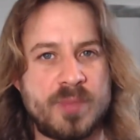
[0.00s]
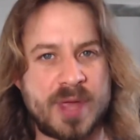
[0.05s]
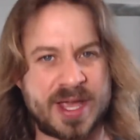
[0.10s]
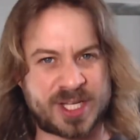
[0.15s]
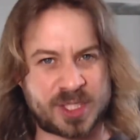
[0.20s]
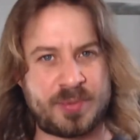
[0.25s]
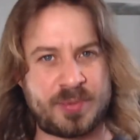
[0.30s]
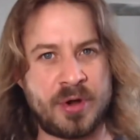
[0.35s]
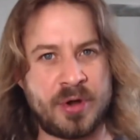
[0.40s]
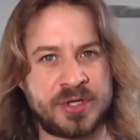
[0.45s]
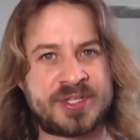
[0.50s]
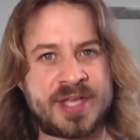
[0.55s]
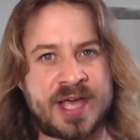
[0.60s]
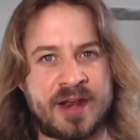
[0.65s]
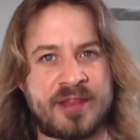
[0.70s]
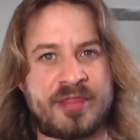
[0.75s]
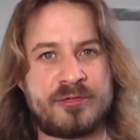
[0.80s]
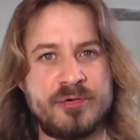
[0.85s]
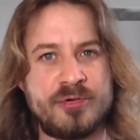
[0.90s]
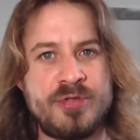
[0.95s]
experience that
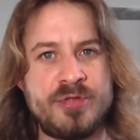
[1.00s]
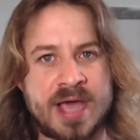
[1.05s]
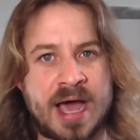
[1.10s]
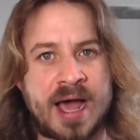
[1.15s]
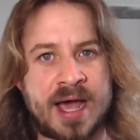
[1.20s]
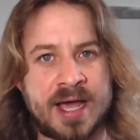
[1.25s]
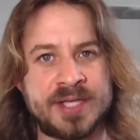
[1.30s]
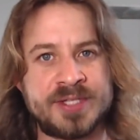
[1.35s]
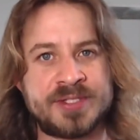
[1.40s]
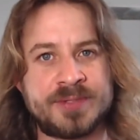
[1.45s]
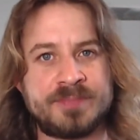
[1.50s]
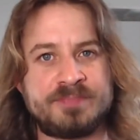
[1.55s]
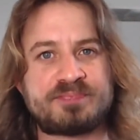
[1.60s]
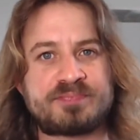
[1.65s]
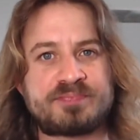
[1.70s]
through the eyes